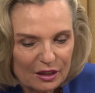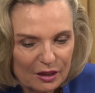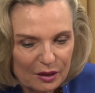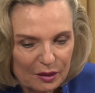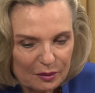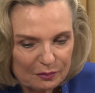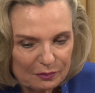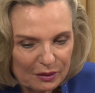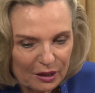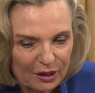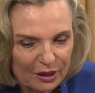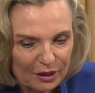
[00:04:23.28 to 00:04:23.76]

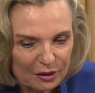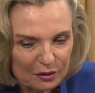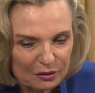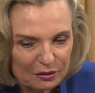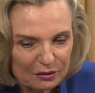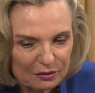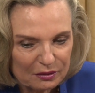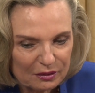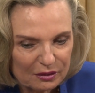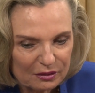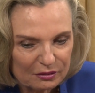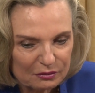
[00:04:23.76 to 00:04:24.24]

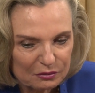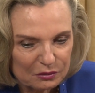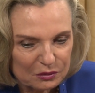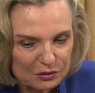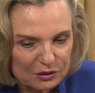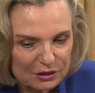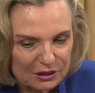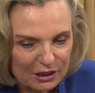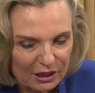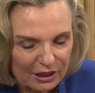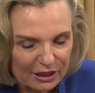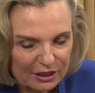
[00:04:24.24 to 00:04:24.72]
I
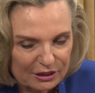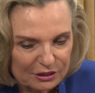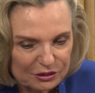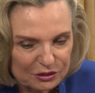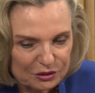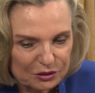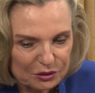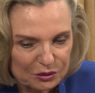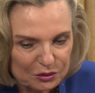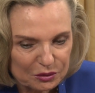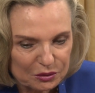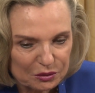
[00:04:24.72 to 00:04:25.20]
would
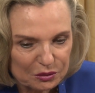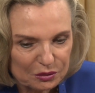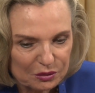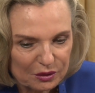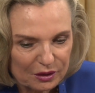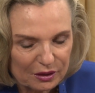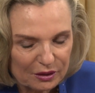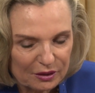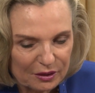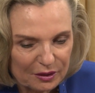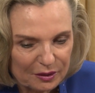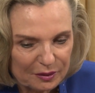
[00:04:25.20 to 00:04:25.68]
like
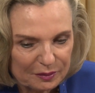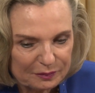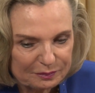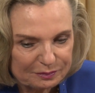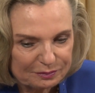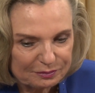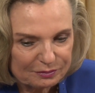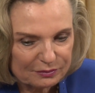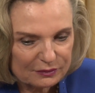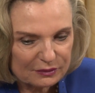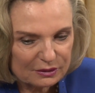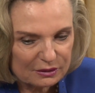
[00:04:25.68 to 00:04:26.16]
to
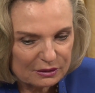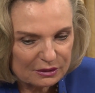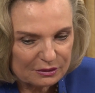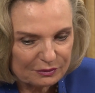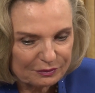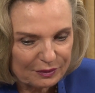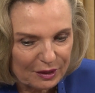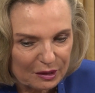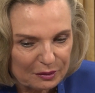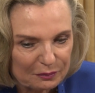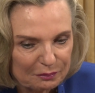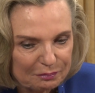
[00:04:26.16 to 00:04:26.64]

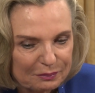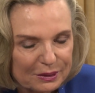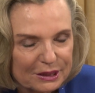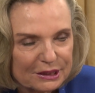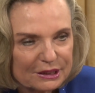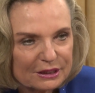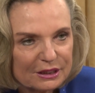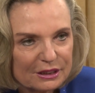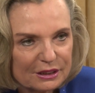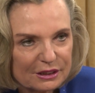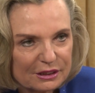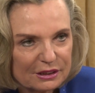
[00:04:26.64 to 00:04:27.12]
develop
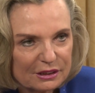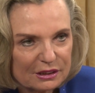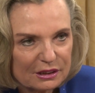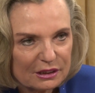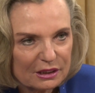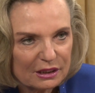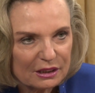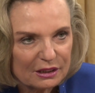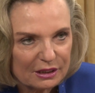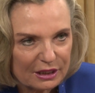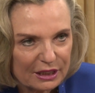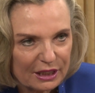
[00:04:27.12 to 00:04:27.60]

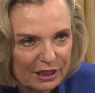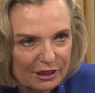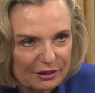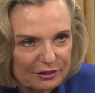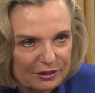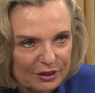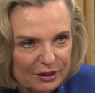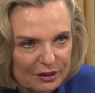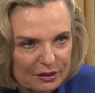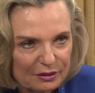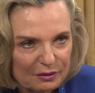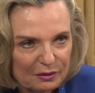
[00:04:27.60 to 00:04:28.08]
business in the
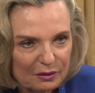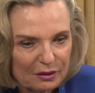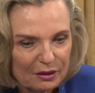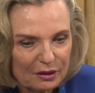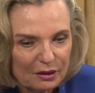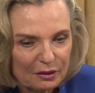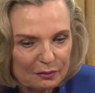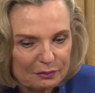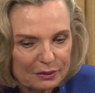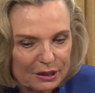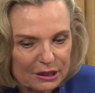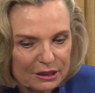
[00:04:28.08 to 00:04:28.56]

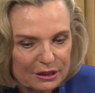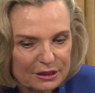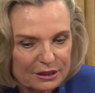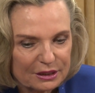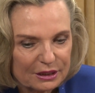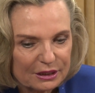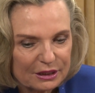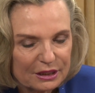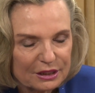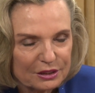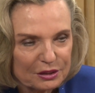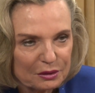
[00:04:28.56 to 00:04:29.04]
area
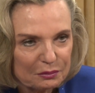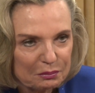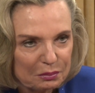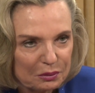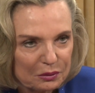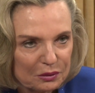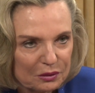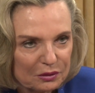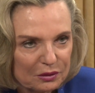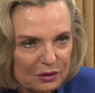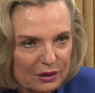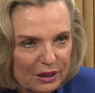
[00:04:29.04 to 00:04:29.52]
because it is a
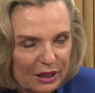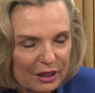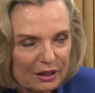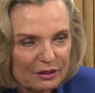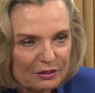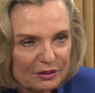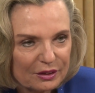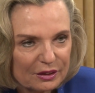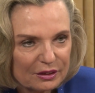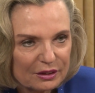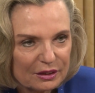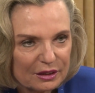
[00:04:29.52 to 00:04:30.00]
poor
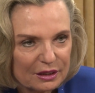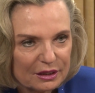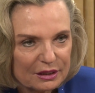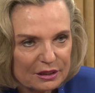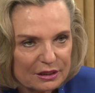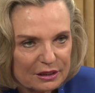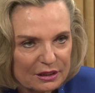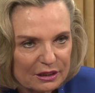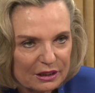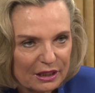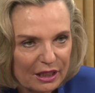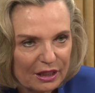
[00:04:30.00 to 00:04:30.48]
area.
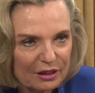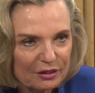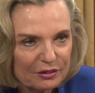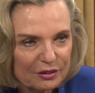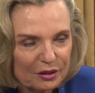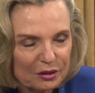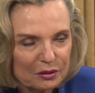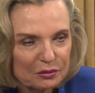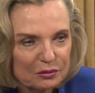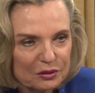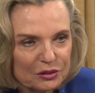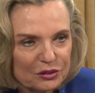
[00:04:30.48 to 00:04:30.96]
It is an
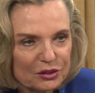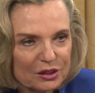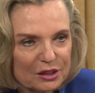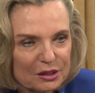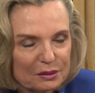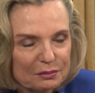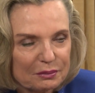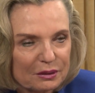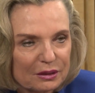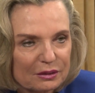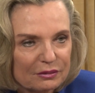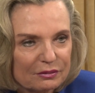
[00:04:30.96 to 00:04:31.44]
area which
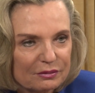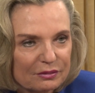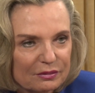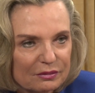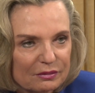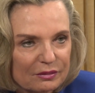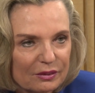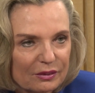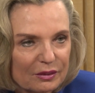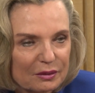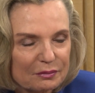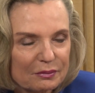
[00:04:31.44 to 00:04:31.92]
has been
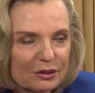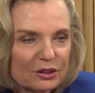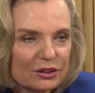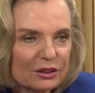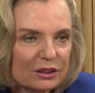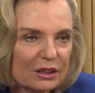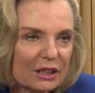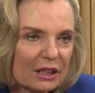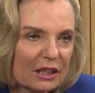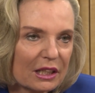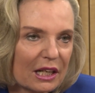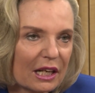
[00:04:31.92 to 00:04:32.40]
very
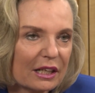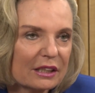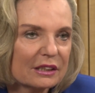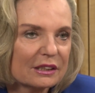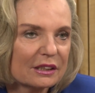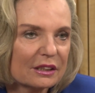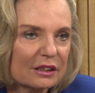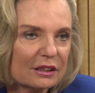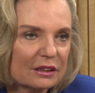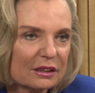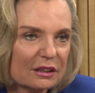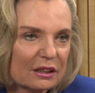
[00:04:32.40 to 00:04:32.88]
much
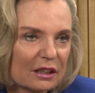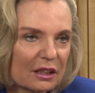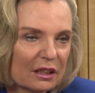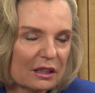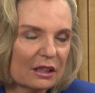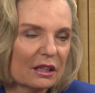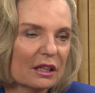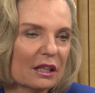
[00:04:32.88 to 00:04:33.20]
neglected